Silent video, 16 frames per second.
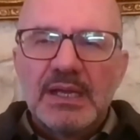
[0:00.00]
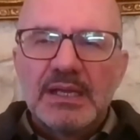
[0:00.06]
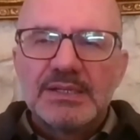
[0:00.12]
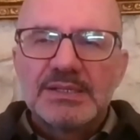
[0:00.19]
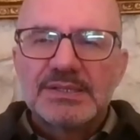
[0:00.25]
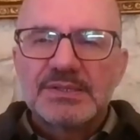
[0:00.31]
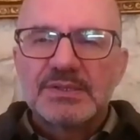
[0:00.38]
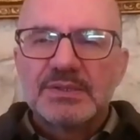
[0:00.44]

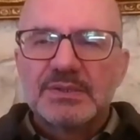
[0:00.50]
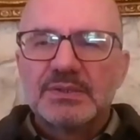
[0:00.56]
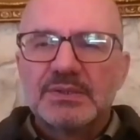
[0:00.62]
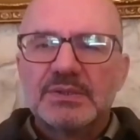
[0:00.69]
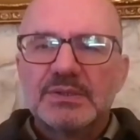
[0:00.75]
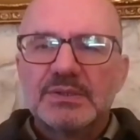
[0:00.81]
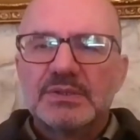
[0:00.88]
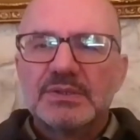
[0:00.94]

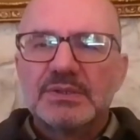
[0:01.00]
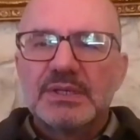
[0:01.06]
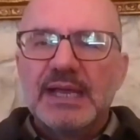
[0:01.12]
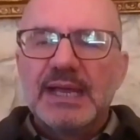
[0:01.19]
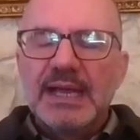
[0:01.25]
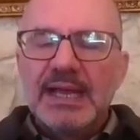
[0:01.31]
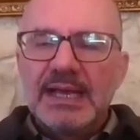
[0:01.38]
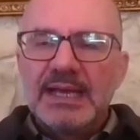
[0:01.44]
So,
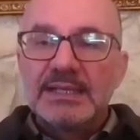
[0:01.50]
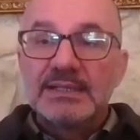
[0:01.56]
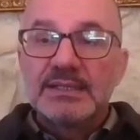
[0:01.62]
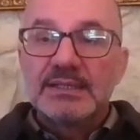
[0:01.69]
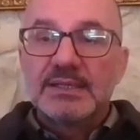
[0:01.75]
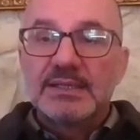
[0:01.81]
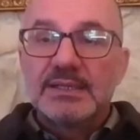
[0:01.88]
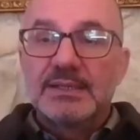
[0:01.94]

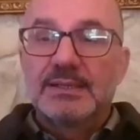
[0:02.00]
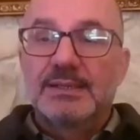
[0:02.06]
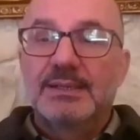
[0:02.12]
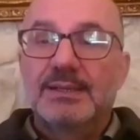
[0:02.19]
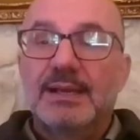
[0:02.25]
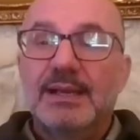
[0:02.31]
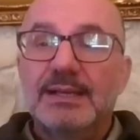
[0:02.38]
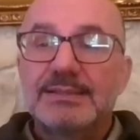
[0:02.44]
and
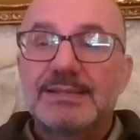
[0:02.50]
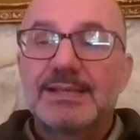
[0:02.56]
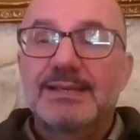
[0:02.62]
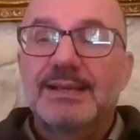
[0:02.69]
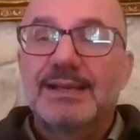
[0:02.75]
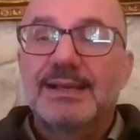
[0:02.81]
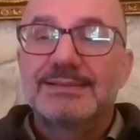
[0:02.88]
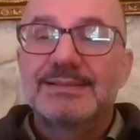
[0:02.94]

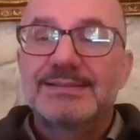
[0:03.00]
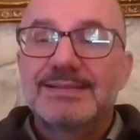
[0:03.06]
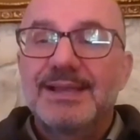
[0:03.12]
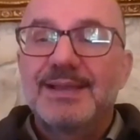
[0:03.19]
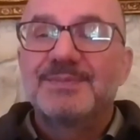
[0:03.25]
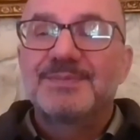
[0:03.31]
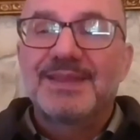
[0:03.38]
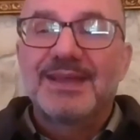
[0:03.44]
at the
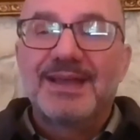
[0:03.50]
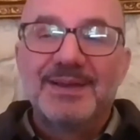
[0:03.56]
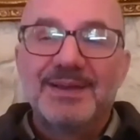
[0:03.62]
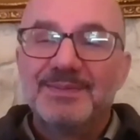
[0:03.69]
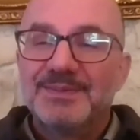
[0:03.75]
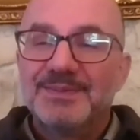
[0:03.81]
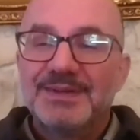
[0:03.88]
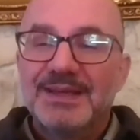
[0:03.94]
same
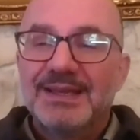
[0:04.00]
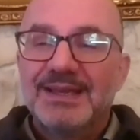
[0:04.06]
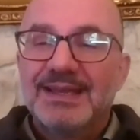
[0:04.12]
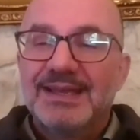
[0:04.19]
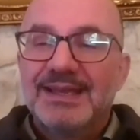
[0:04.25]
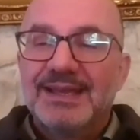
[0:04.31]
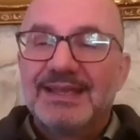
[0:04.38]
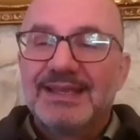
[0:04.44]
time,
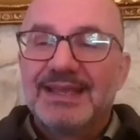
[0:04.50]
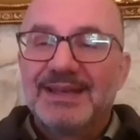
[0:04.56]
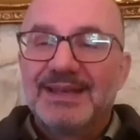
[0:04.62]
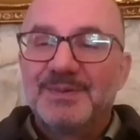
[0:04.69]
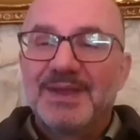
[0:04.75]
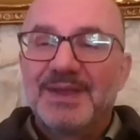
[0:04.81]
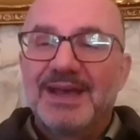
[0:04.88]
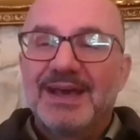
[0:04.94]

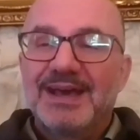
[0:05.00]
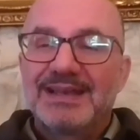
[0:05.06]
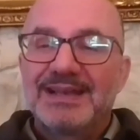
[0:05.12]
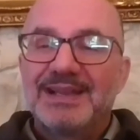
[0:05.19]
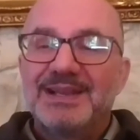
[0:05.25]
we are